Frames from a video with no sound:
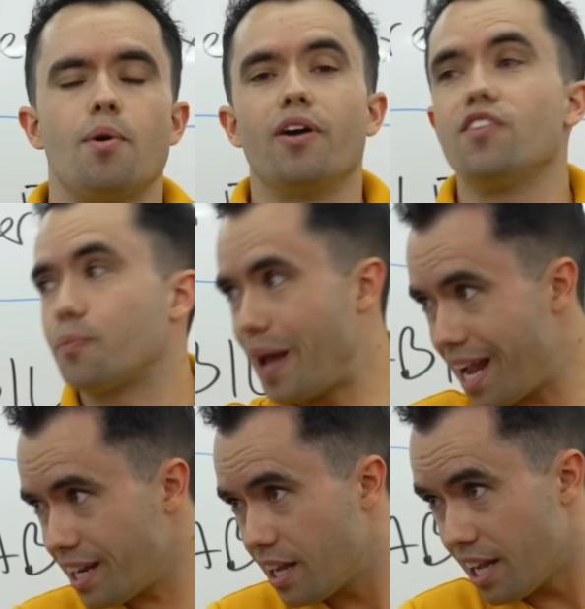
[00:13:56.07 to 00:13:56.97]
But if you're
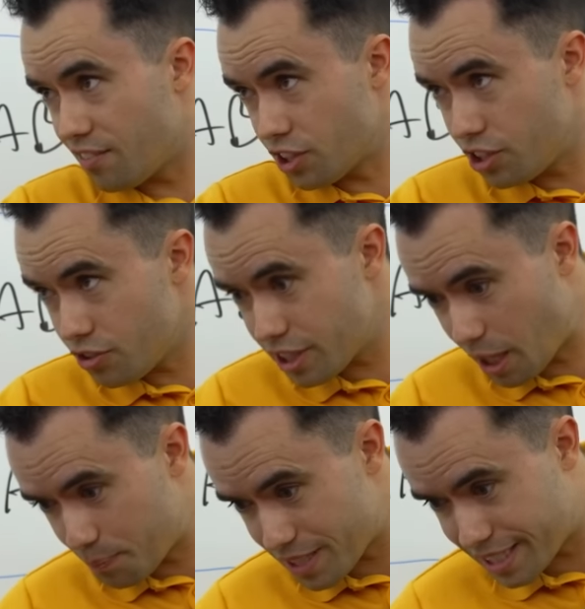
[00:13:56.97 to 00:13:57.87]
paying, if you're using
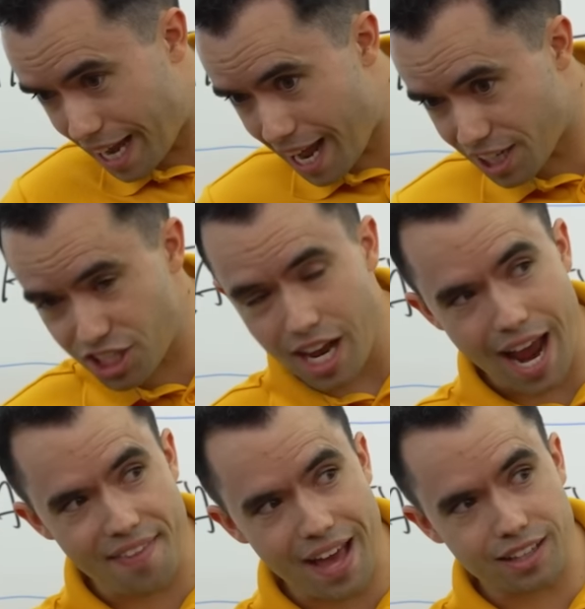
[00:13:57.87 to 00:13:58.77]
up this cash
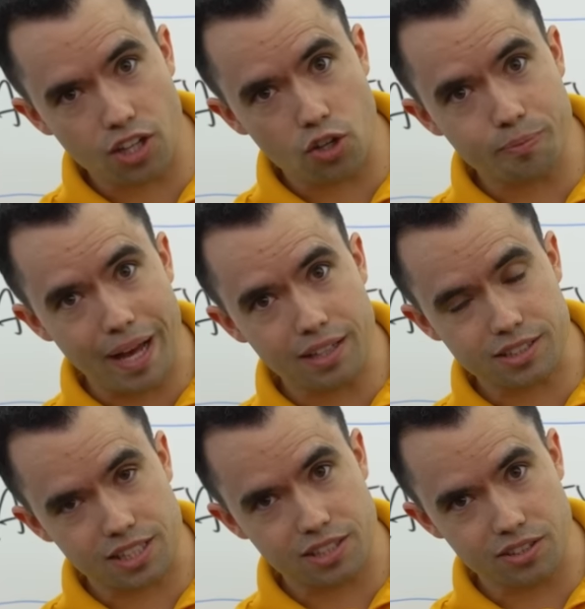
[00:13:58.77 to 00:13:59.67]
and that loan
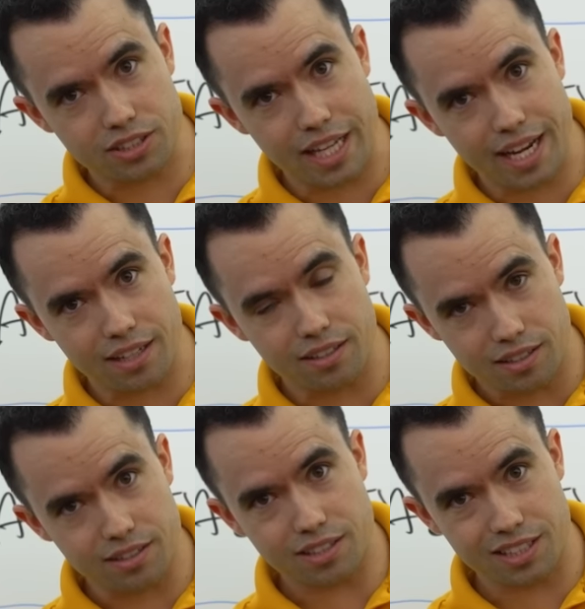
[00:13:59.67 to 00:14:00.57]
balance is still staying
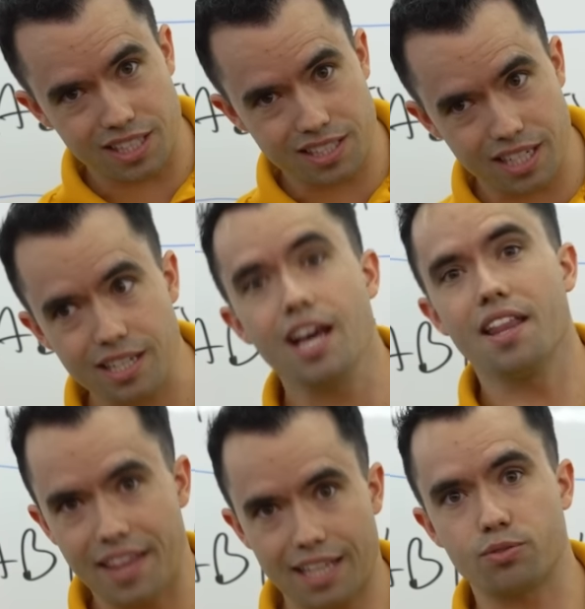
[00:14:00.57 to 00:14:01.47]
consistent,
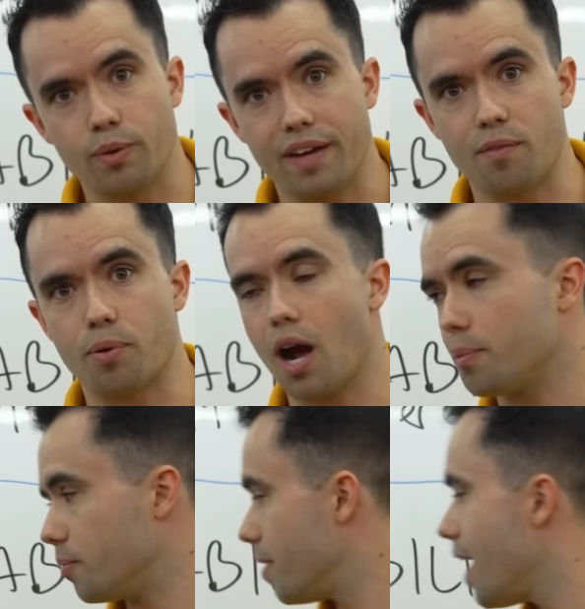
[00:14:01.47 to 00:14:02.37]
that's when we have a
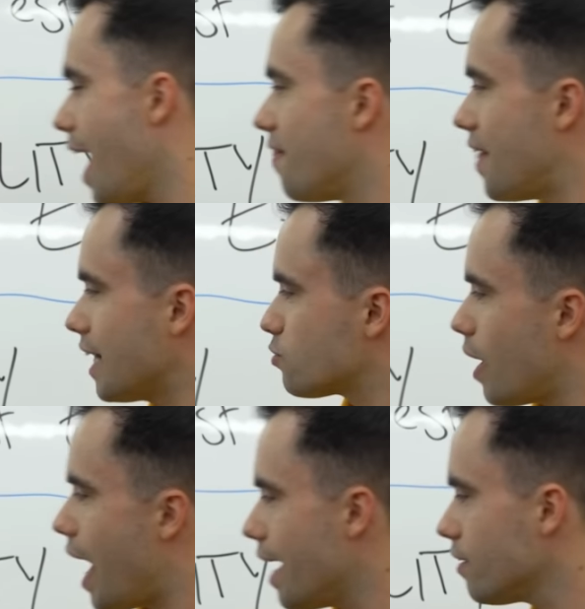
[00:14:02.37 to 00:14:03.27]
problem. And that's
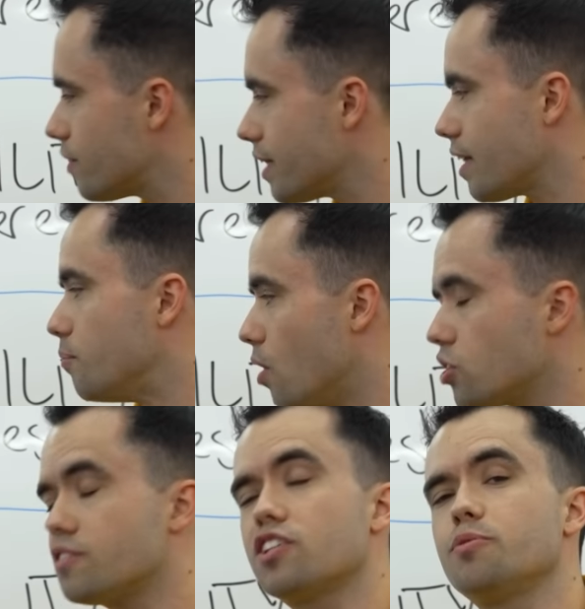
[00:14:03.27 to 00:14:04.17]
why I think that
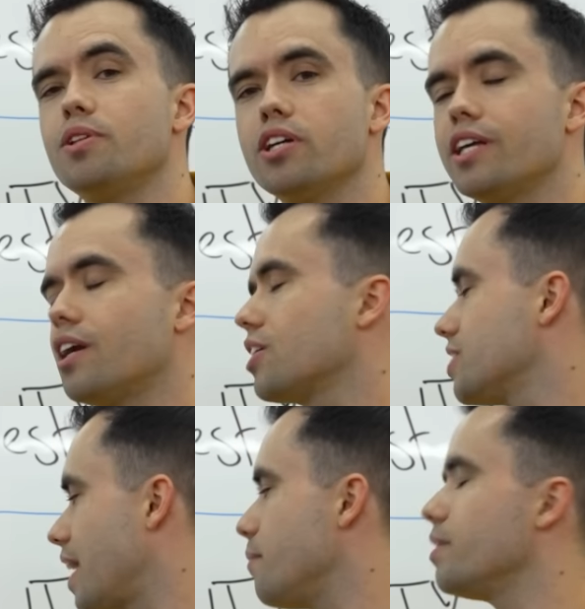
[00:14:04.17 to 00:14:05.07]
most of us should be looking at our
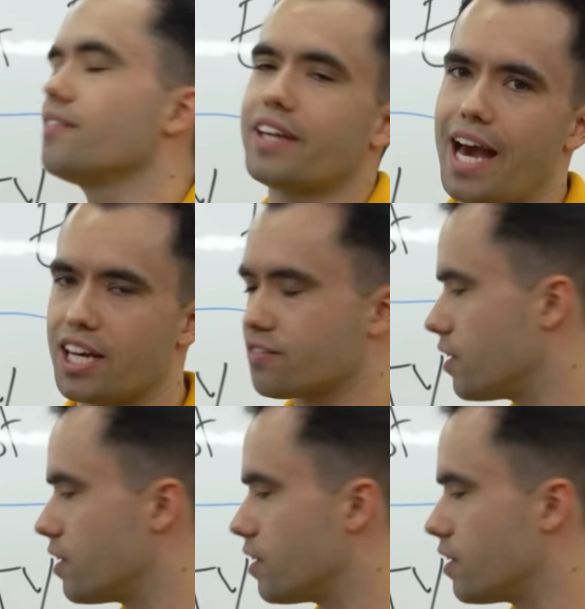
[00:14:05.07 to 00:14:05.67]
statement of cash